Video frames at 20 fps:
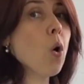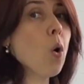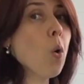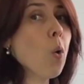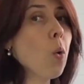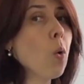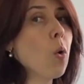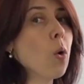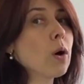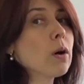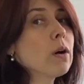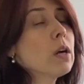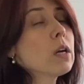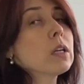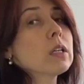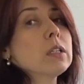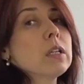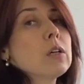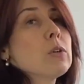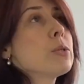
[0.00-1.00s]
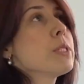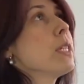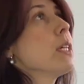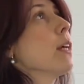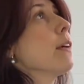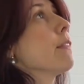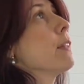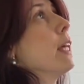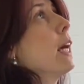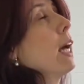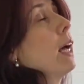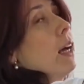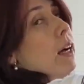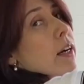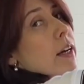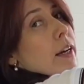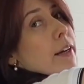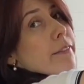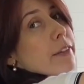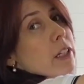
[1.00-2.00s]
or closing the
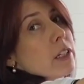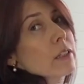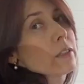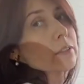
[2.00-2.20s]
cover.